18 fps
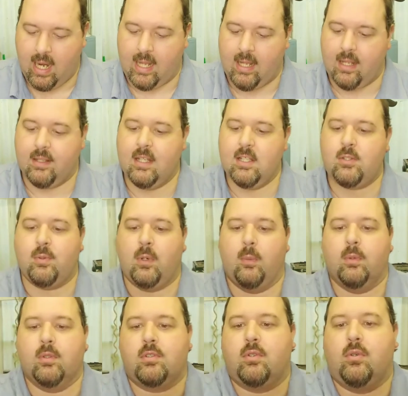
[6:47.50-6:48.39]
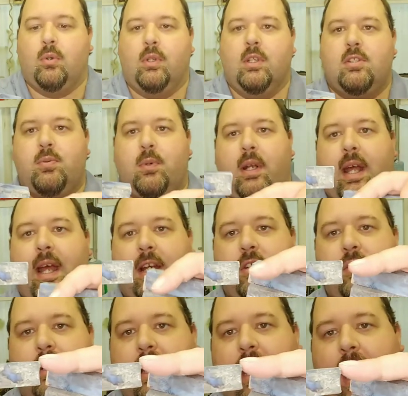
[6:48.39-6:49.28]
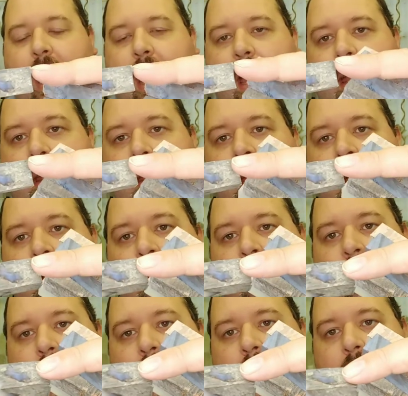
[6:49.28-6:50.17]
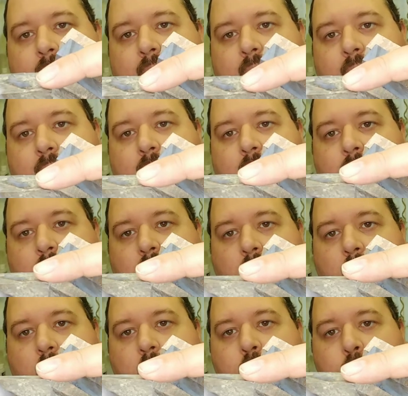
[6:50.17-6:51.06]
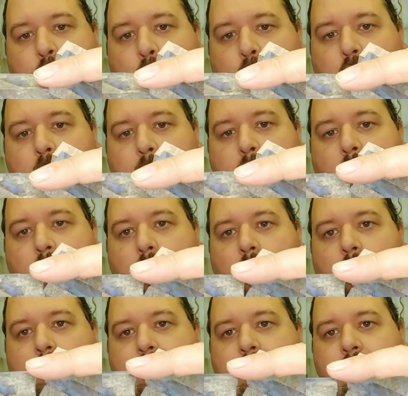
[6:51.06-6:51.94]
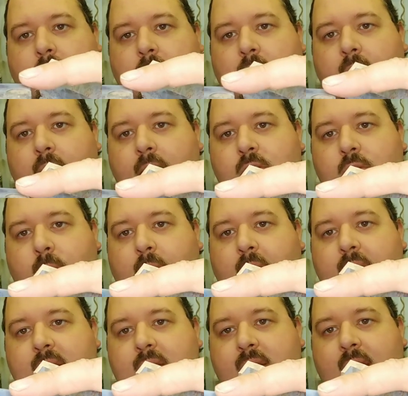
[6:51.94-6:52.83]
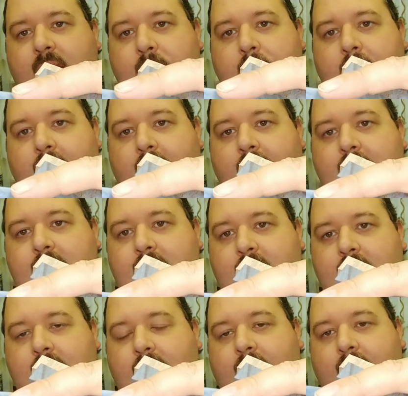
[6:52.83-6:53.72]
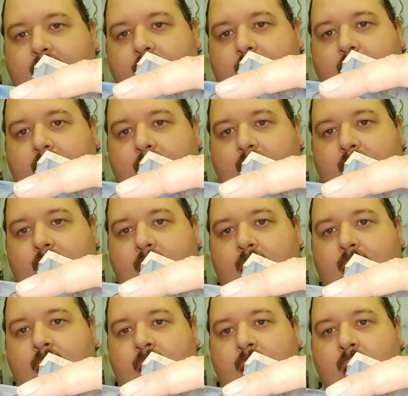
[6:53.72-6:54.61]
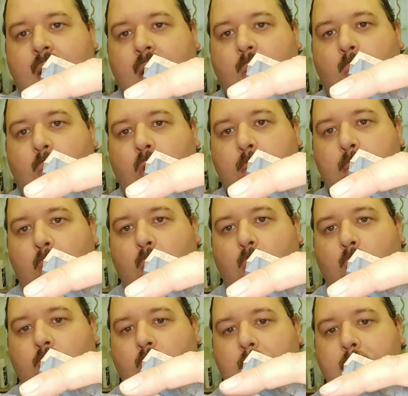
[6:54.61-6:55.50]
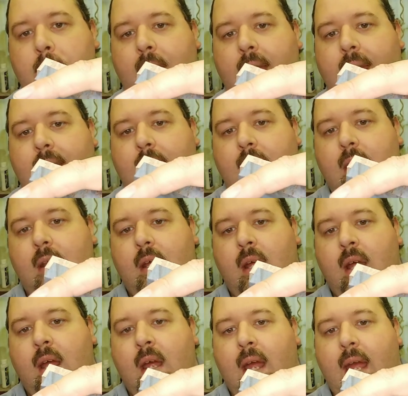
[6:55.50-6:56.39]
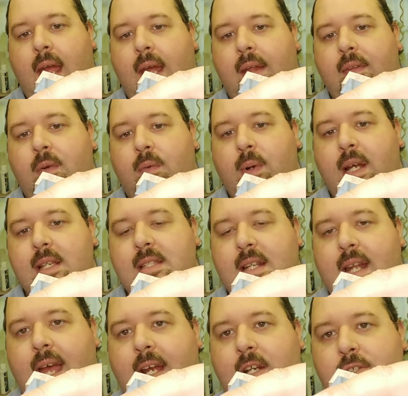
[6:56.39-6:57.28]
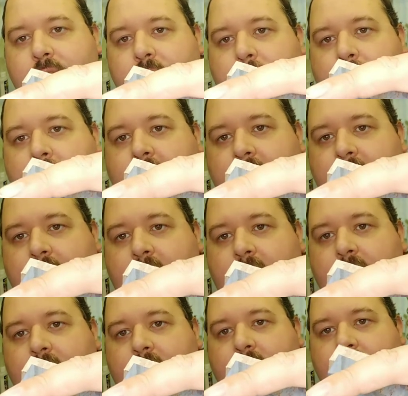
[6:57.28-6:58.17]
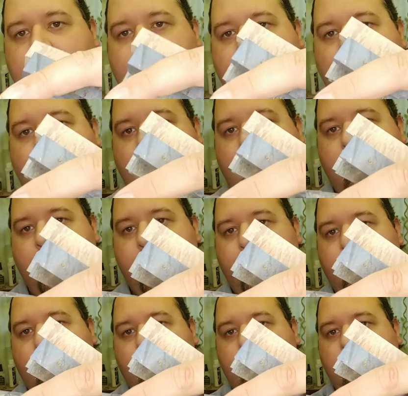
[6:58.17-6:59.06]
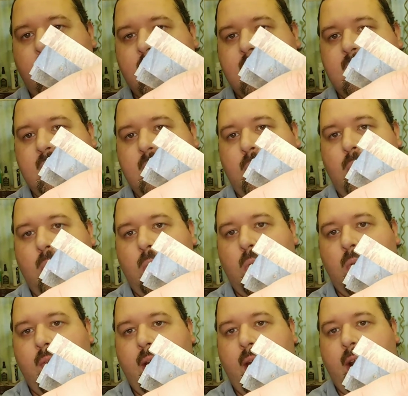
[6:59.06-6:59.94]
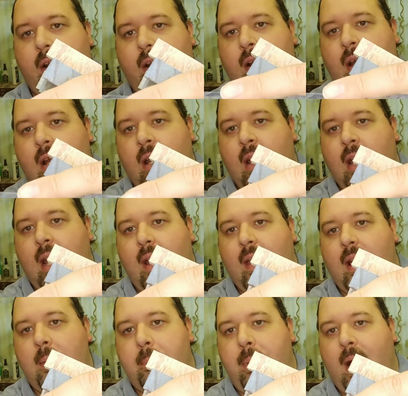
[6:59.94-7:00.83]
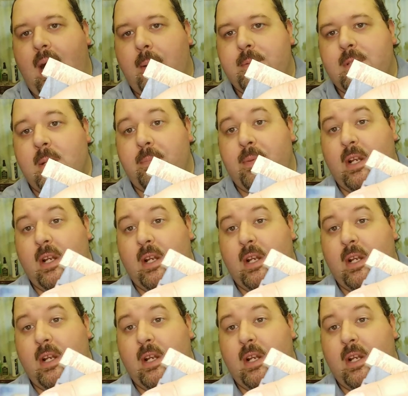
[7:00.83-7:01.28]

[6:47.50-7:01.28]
And this one was cool. This one actually had like a large wormhole in it. And so when I stabilized it, that wormhole remained, and the resin actually went in, down, and through. You can see the hole there, and it pops